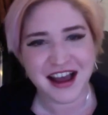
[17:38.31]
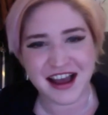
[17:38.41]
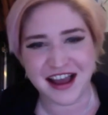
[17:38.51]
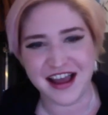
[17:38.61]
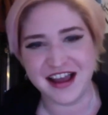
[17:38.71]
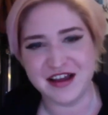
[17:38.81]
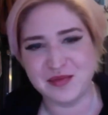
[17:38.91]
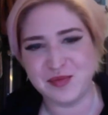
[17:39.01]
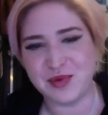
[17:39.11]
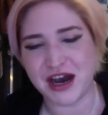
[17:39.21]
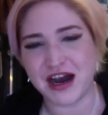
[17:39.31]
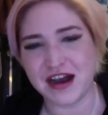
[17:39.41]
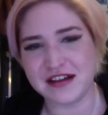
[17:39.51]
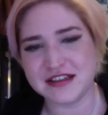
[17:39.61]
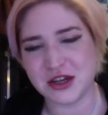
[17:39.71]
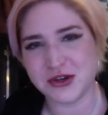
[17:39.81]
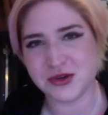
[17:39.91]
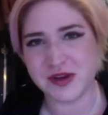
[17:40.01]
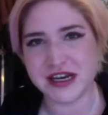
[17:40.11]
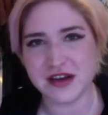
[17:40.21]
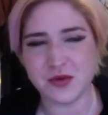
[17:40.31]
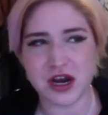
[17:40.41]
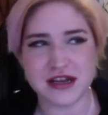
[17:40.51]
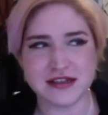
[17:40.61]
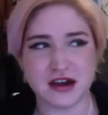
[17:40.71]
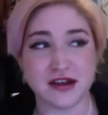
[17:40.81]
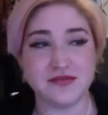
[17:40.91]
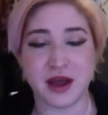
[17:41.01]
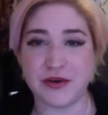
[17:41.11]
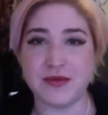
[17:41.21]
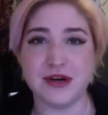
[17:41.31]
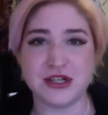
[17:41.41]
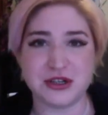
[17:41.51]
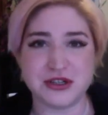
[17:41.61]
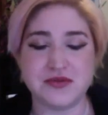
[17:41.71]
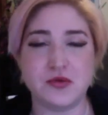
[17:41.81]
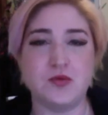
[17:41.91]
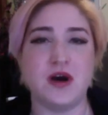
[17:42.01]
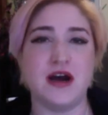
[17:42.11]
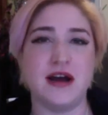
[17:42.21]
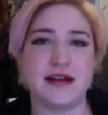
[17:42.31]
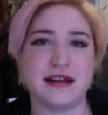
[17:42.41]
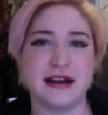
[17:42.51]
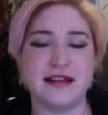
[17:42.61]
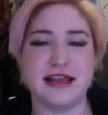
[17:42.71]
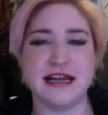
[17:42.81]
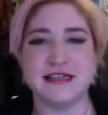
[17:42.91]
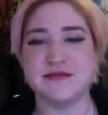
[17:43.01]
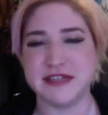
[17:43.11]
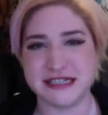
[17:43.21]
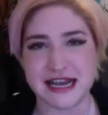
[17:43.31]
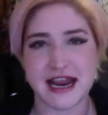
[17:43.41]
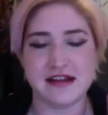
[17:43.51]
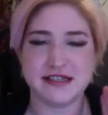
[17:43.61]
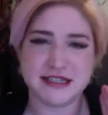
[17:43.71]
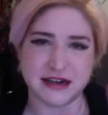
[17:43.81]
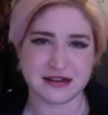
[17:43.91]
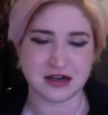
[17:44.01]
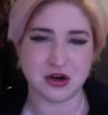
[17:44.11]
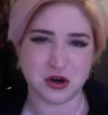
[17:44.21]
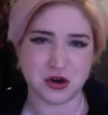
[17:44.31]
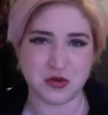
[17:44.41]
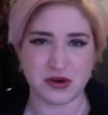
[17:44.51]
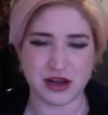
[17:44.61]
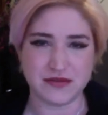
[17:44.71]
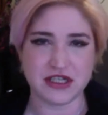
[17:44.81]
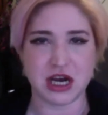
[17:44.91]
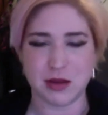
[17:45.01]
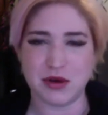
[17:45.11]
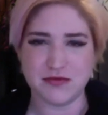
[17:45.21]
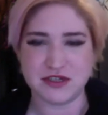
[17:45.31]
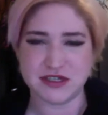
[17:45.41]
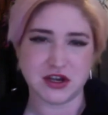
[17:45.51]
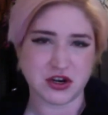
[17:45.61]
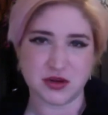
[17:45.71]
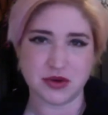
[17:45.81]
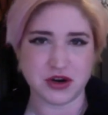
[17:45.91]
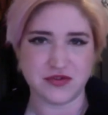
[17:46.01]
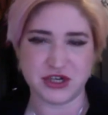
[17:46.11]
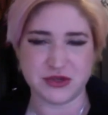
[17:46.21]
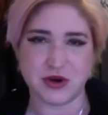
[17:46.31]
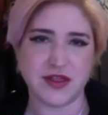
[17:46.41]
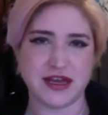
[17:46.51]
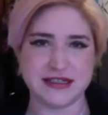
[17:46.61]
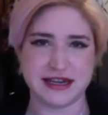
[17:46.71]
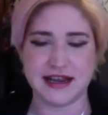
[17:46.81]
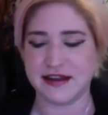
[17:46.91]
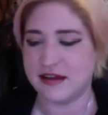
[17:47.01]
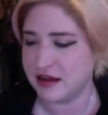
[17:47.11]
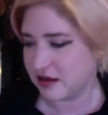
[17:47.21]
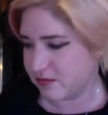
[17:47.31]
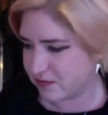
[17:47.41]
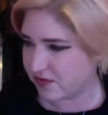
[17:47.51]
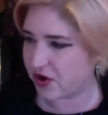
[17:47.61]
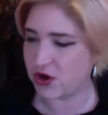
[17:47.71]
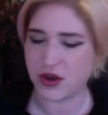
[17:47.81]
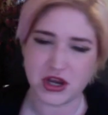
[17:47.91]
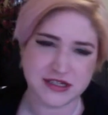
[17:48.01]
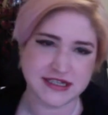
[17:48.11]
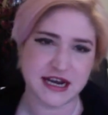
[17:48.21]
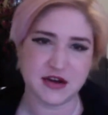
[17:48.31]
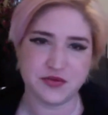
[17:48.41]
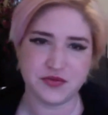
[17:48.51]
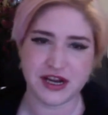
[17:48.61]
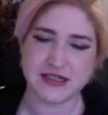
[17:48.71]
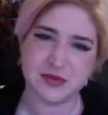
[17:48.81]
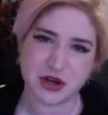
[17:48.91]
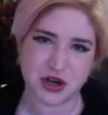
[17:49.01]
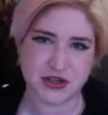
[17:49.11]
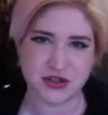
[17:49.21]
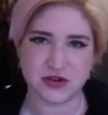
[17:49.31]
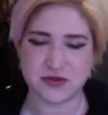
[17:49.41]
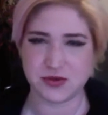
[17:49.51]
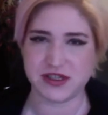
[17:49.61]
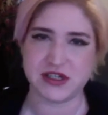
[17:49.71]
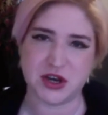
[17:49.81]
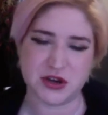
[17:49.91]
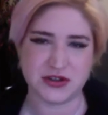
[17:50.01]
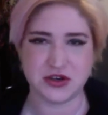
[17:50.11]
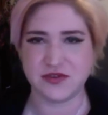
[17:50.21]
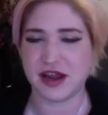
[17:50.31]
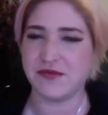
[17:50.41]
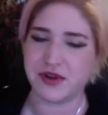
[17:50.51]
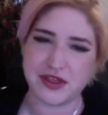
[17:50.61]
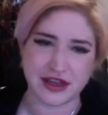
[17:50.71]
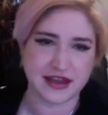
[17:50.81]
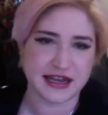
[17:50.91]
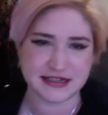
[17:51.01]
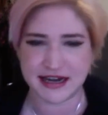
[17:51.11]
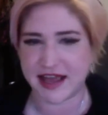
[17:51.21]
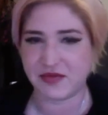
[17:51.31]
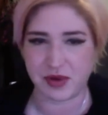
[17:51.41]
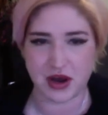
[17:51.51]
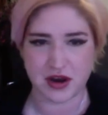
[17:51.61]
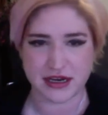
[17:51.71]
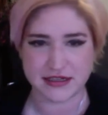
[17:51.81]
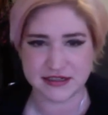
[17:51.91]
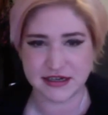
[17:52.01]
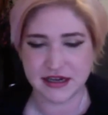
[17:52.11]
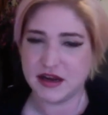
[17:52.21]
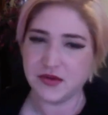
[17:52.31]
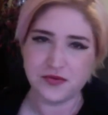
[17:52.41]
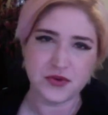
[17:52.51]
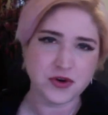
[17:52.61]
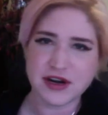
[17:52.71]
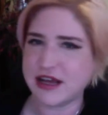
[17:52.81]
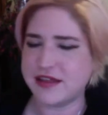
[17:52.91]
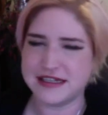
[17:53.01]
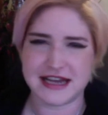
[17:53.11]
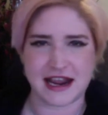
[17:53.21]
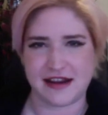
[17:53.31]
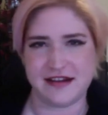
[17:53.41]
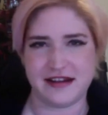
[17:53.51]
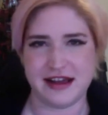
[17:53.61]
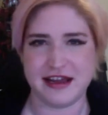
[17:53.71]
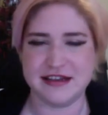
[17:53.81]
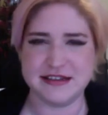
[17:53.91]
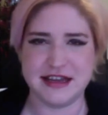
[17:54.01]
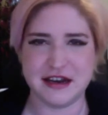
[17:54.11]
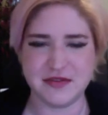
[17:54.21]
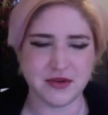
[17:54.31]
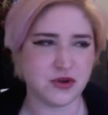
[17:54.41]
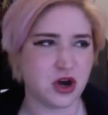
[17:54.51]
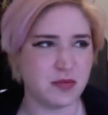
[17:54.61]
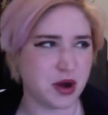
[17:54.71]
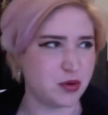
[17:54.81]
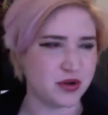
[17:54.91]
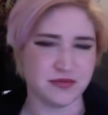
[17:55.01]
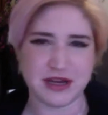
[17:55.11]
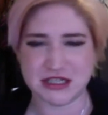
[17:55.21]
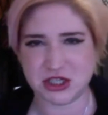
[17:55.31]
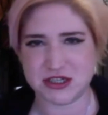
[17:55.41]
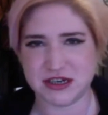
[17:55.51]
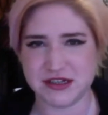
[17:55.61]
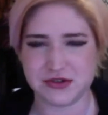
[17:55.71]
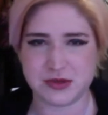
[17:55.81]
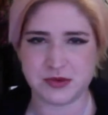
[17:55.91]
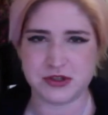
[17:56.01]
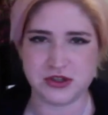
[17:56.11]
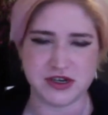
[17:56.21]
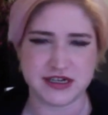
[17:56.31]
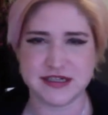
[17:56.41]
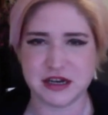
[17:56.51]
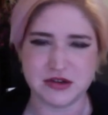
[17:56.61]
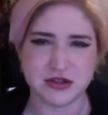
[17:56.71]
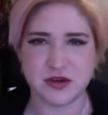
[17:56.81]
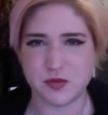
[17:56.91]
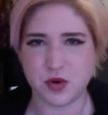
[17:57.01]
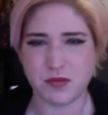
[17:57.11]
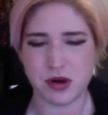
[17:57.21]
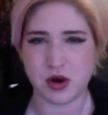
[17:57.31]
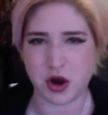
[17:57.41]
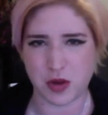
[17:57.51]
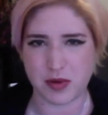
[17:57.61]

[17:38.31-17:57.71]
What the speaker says: But social media wise, I very much use it for work, and at the end of the day at 6 o'clock or whatever time I've decided I'm going to finish work that day, phone goes down, Facebook goes off, Twitter goes off, everything gets left behind for another day. And then if I've got a bulk of messages I need to respond to the next day, I'll do it in one block.